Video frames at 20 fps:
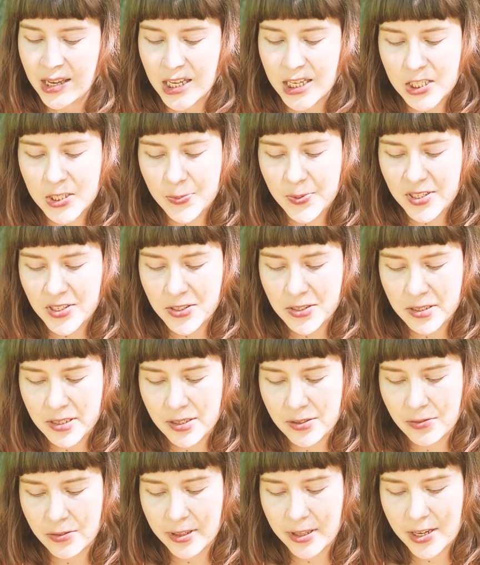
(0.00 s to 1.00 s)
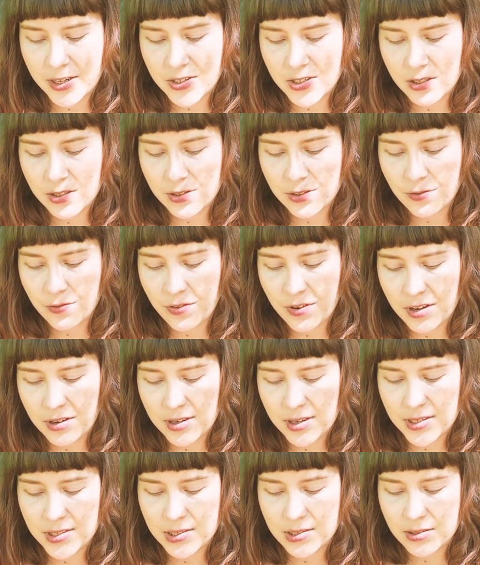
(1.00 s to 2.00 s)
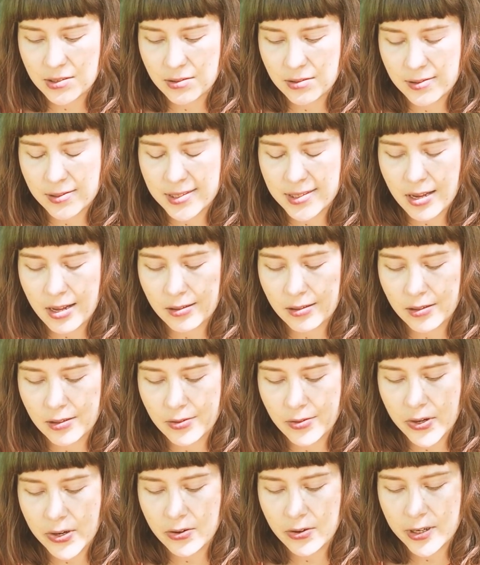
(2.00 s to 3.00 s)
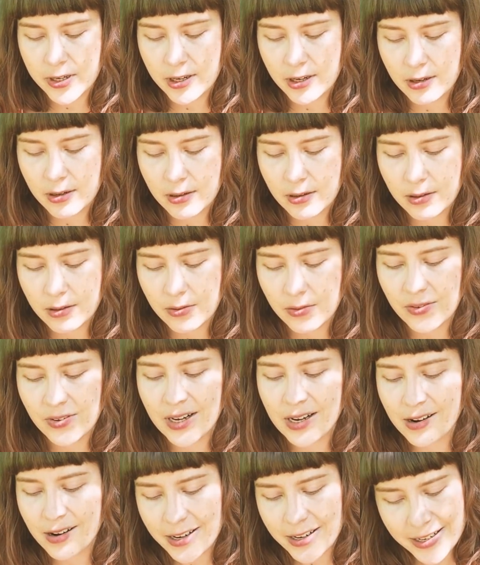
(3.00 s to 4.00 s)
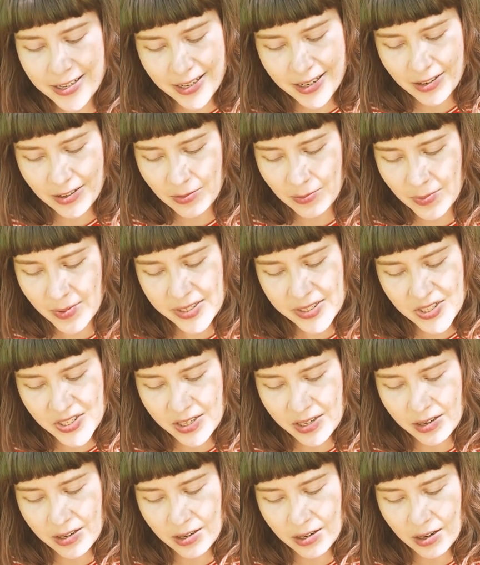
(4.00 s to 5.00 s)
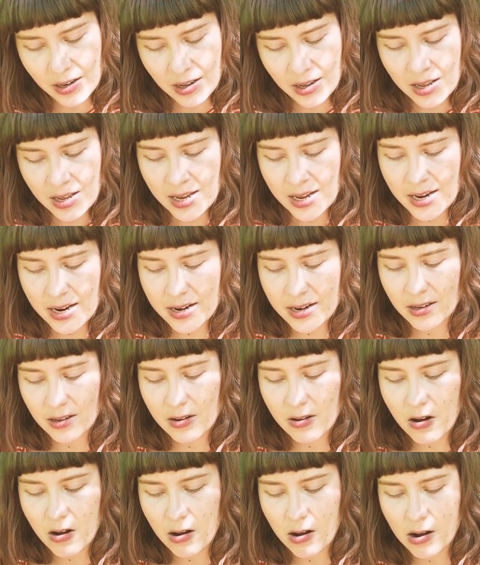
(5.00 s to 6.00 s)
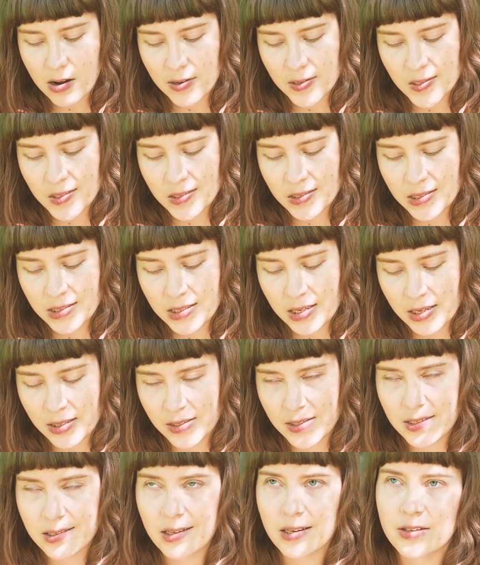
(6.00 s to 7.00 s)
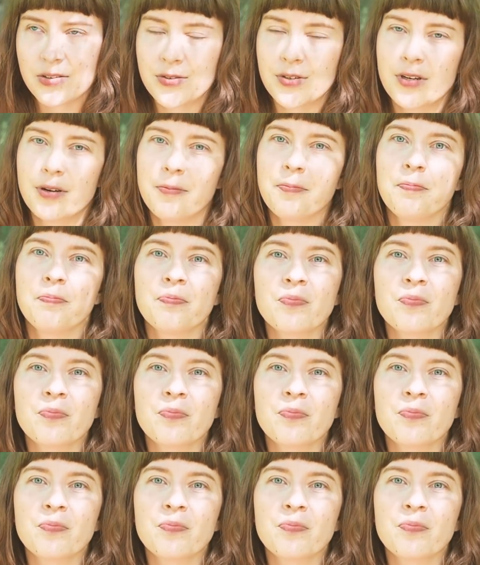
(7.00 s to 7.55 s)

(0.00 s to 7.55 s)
especially in relation to fairness to the seller regarding commission, hidden costs, etc.?